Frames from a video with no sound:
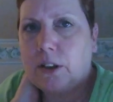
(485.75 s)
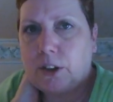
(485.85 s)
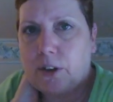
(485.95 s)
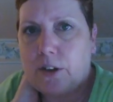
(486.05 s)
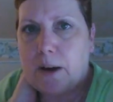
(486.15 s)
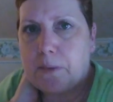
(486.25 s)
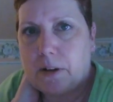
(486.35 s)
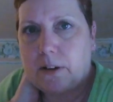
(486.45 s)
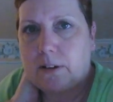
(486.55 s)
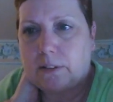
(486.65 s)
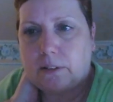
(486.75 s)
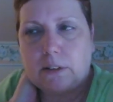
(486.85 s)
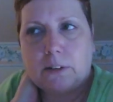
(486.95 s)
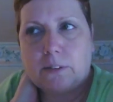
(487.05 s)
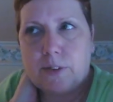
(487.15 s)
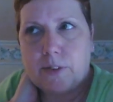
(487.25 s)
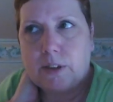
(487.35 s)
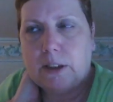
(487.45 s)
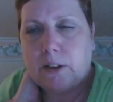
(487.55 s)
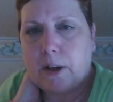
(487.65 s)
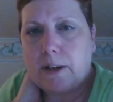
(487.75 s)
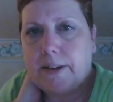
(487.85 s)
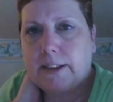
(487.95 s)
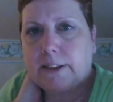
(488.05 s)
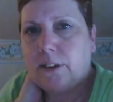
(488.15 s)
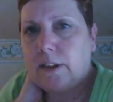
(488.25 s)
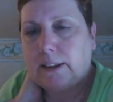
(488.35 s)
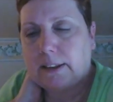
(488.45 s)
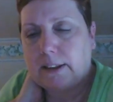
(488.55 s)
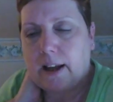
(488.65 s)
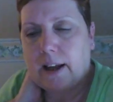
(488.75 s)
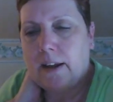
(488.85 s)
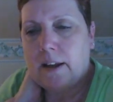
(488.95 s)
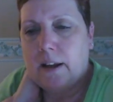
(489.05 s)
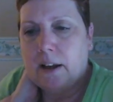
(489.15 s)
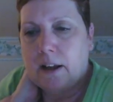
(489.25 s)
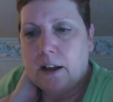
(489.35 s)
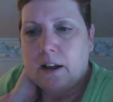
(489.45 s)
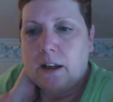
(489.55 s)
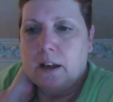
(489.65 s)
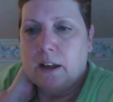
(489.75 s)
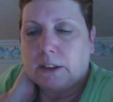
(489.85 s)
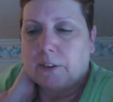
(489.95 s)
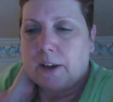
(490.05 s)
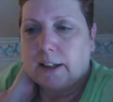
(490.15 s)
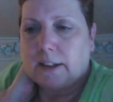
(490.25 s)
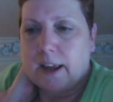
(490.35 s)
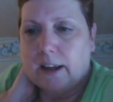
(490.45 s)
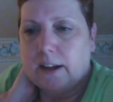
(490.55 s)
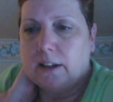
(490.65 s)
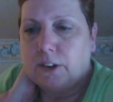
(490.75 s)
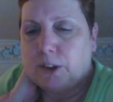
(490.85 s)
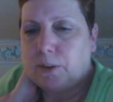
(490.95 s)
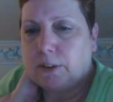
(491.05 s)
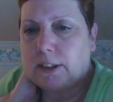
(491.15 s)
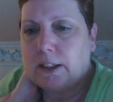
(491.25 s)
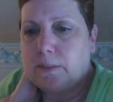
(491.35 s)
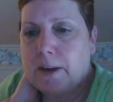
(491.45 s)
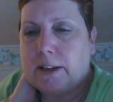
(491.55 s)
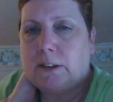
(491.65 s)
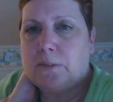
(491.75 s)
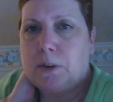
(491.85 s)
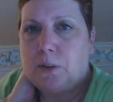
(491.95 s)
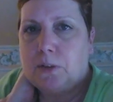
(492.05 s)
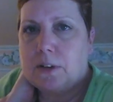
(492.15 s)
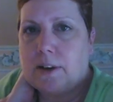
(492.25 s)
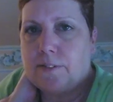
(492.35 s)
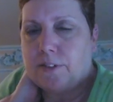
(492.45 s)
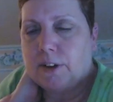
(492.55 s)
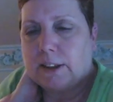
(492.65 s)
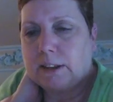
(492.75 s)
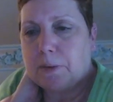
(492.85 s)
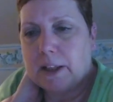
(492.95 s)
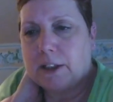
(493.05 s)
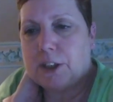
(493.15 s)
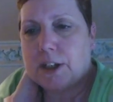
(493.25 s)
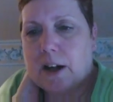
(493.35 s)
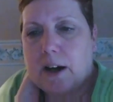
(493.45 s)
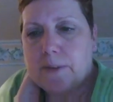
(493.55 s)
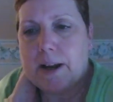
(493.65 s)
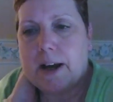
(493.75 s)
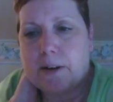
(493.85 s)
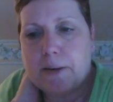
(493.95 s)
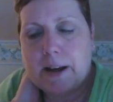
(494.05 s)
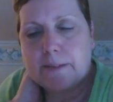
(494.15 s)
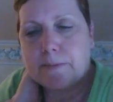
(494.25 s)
showed up 15-20 minutes early today, so I had Katie, and she wasn't in the best of moods at first, but then she calmed down a bit